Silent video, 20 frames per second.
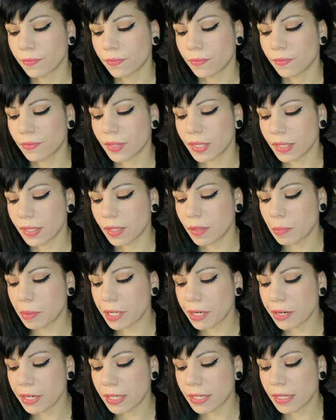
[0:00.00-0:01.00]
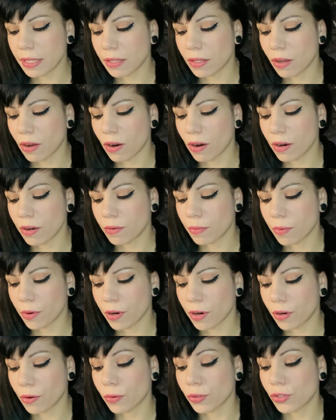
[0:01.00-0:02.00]
The spirit did the hard
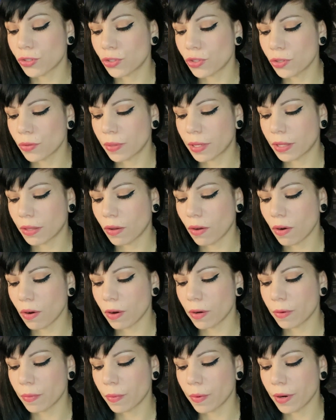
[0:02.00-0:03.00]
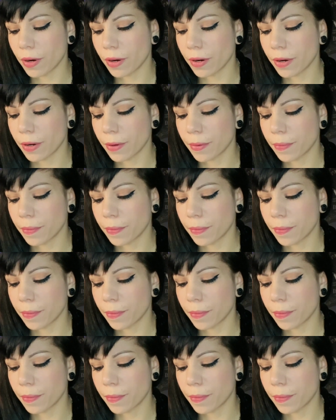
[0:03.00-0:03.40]
work, or is doing the hard work.